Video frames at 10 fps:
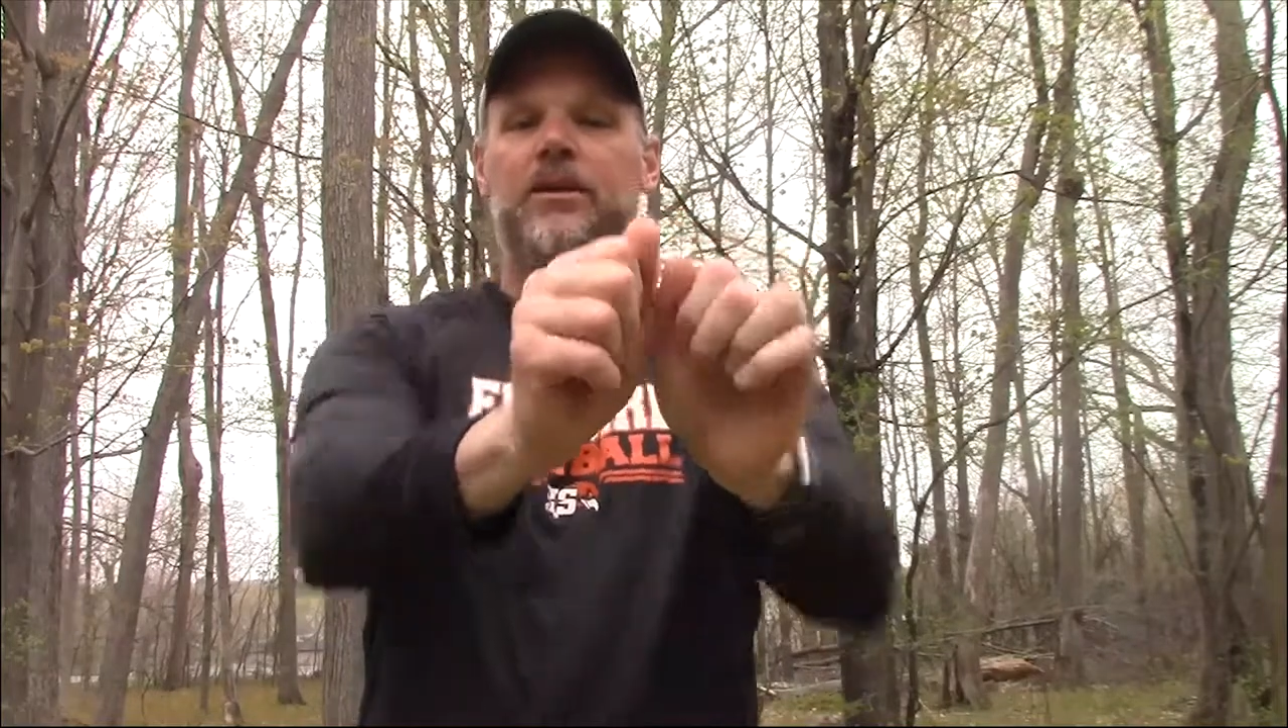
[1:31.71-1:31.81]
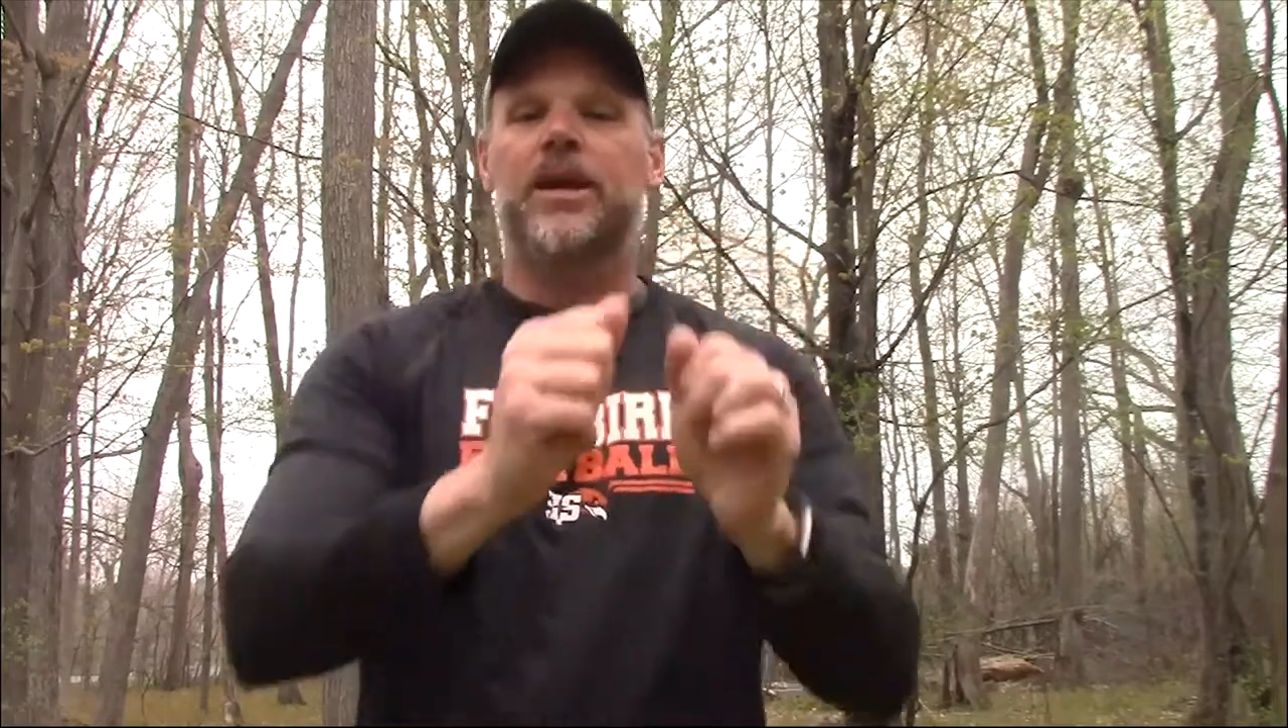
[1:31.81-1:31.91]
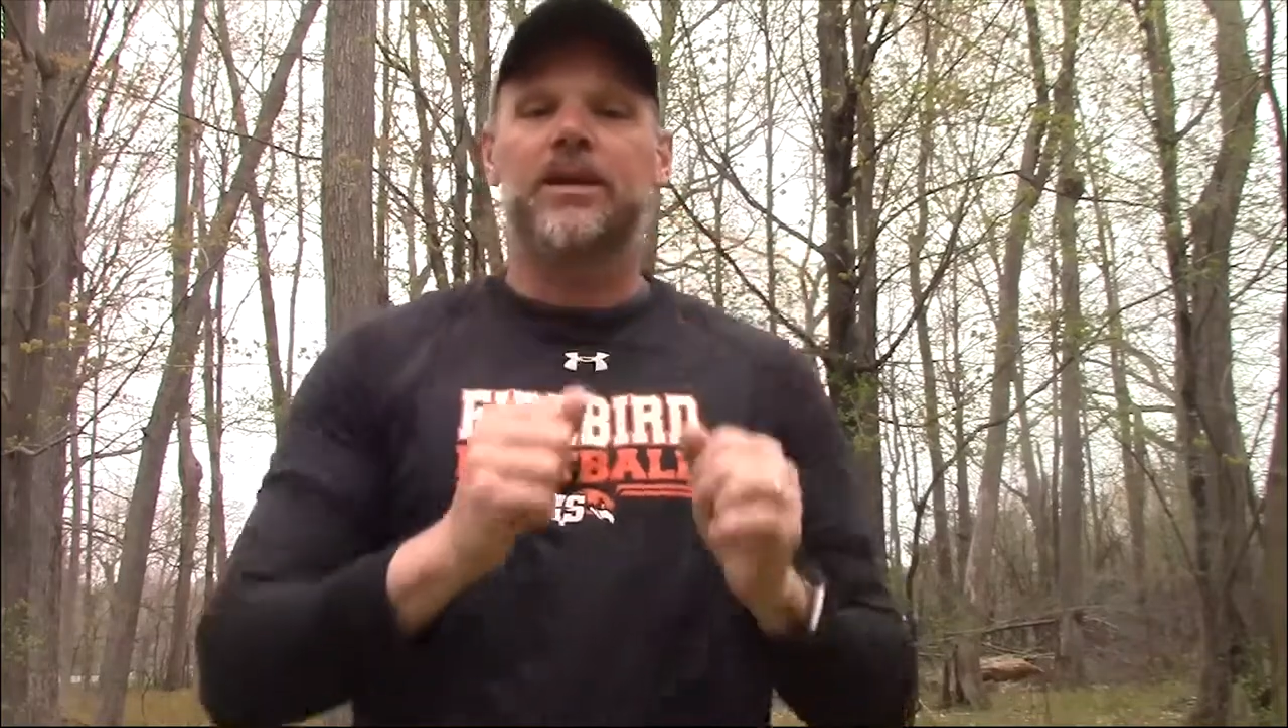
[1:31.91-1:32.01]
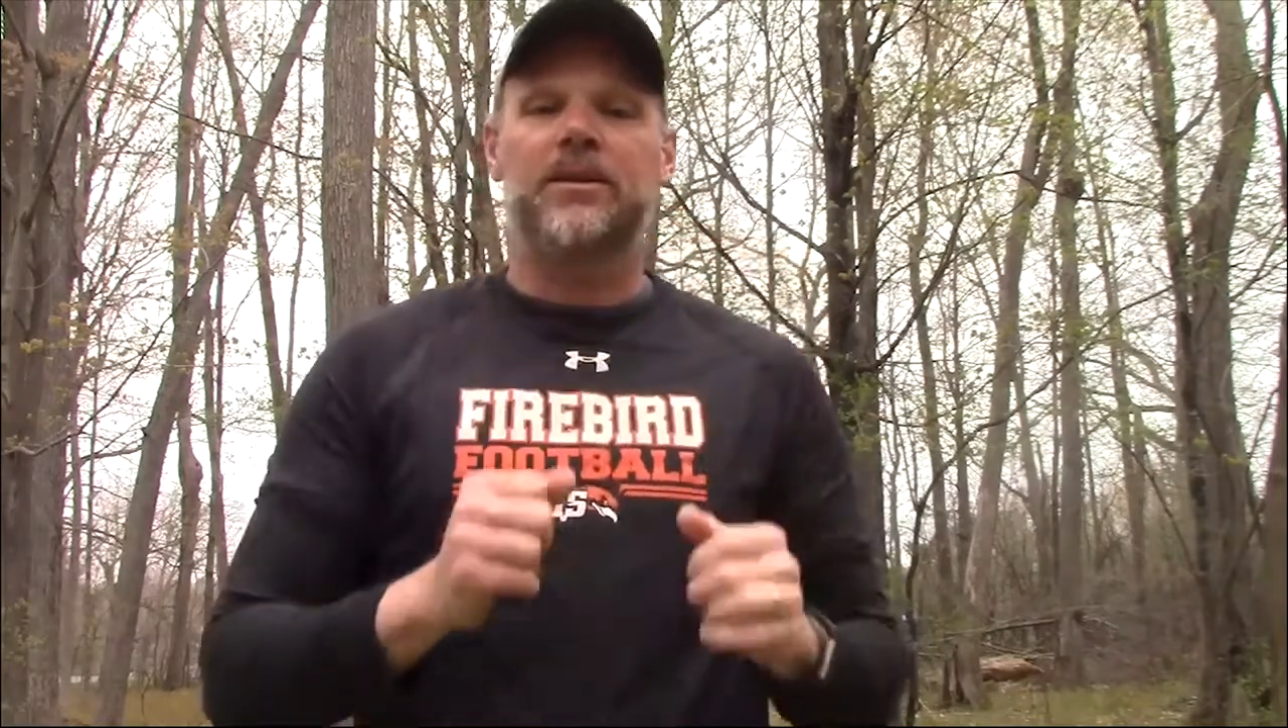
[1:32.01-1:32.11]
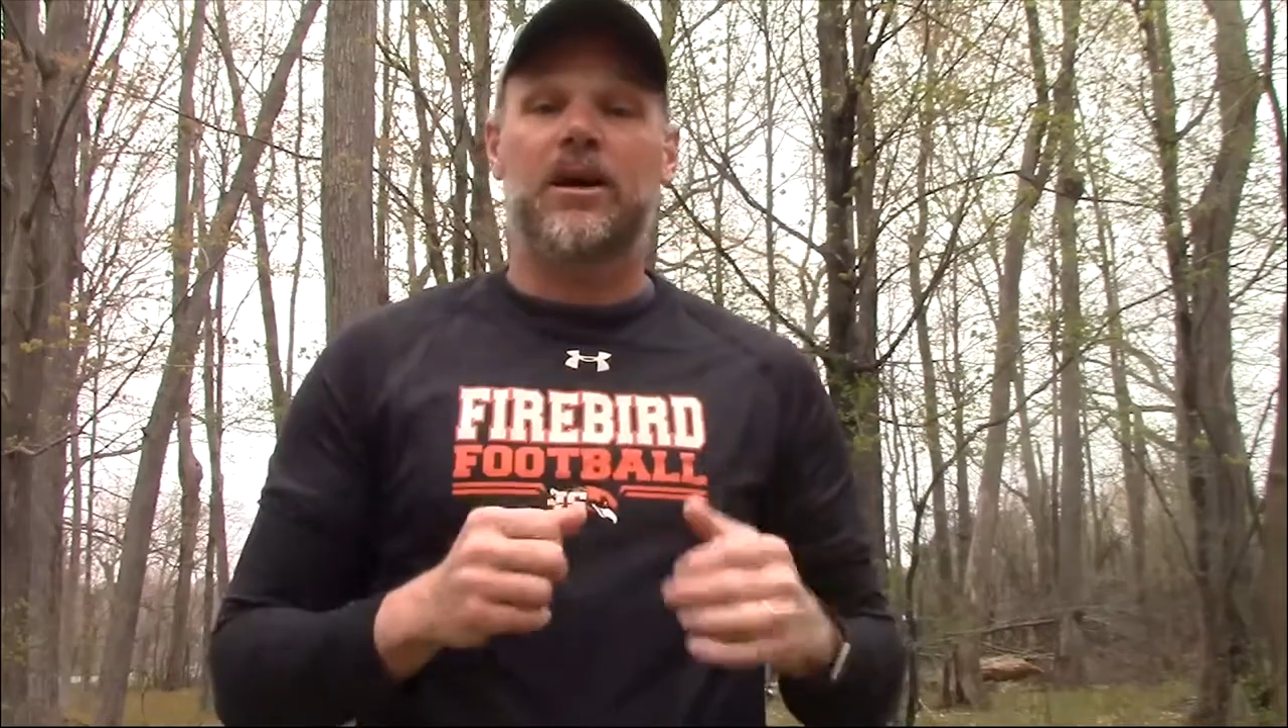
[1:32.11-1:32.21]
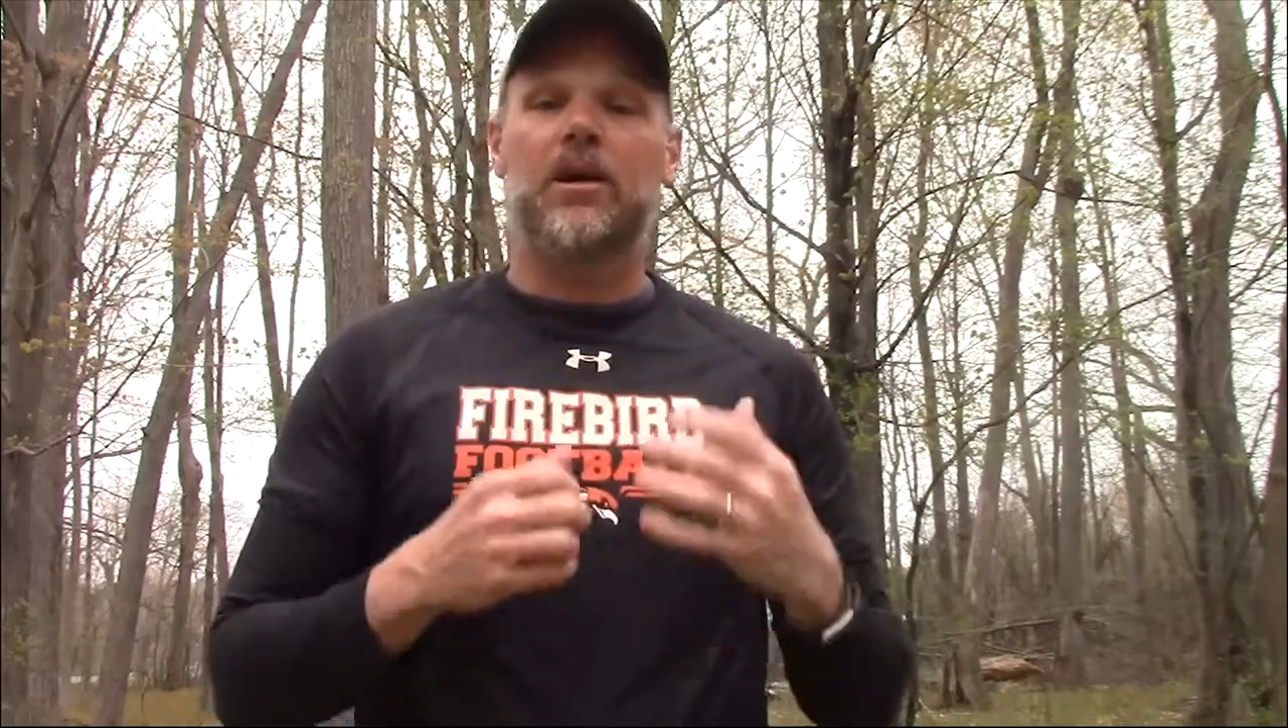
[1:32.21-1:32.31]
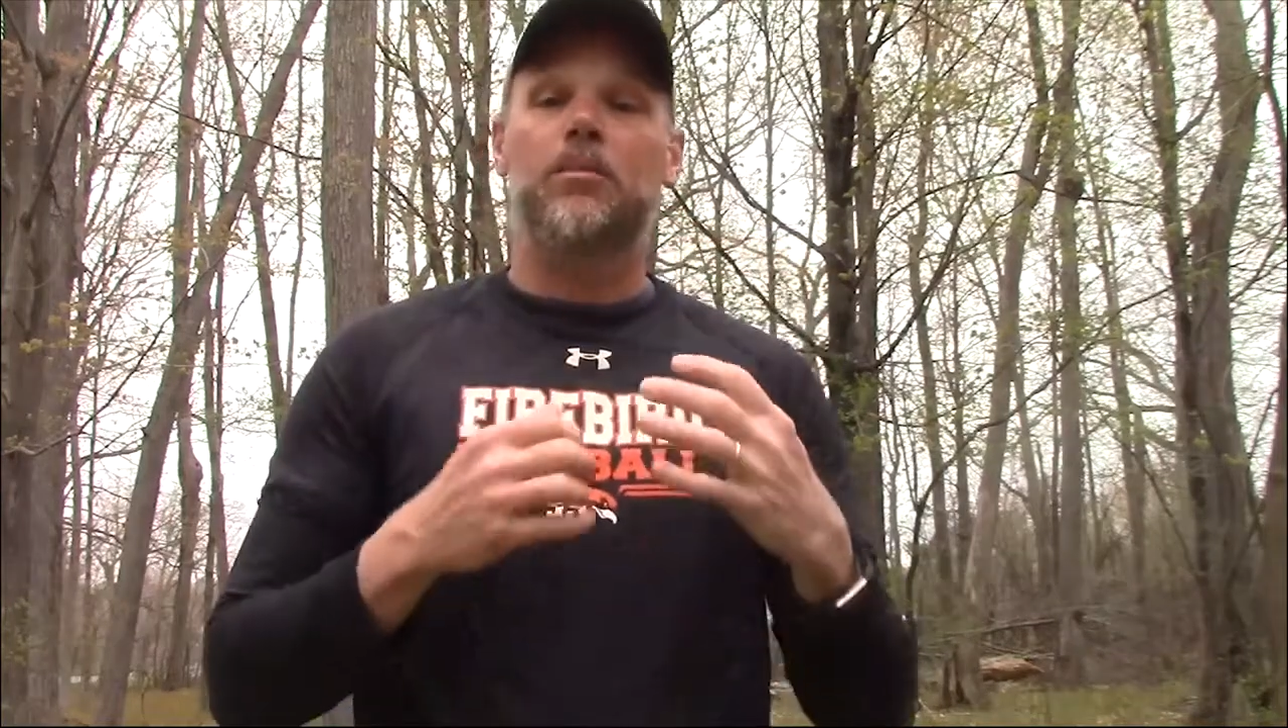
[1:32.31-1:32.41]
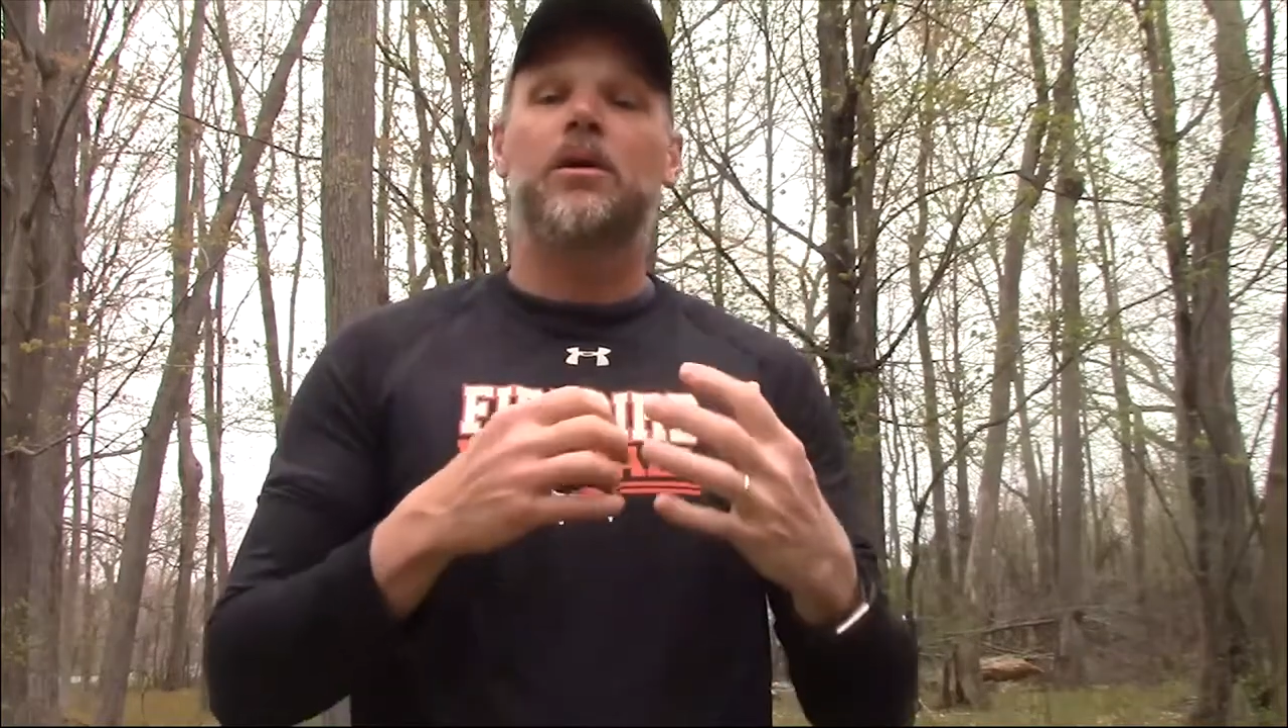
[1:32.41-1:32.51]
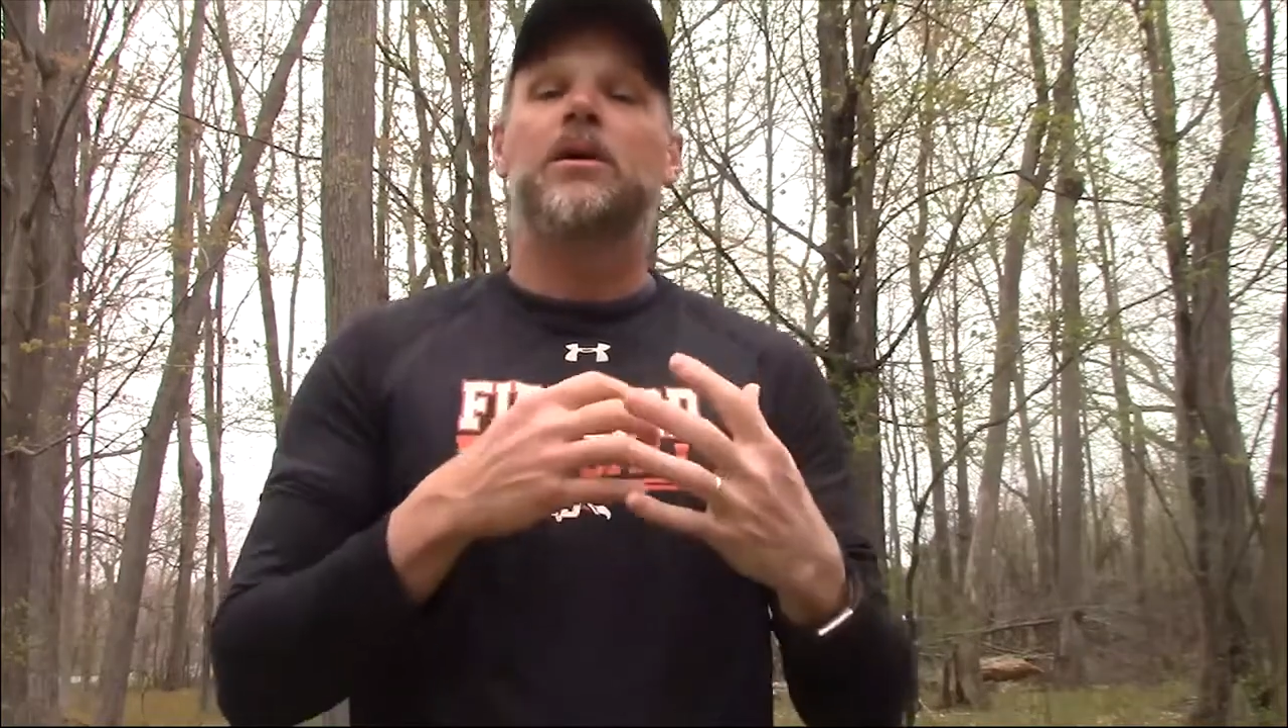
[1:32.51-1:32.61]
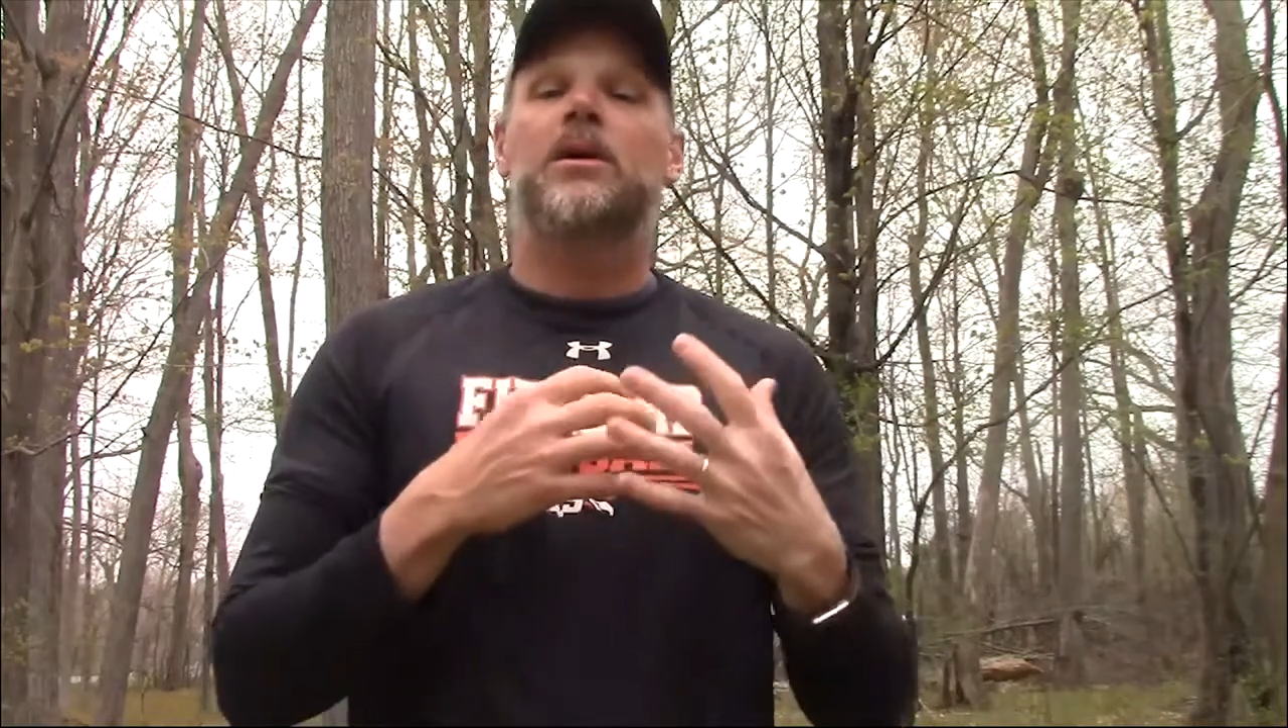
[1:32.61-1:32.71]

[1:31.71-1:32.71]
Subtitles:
all right, to help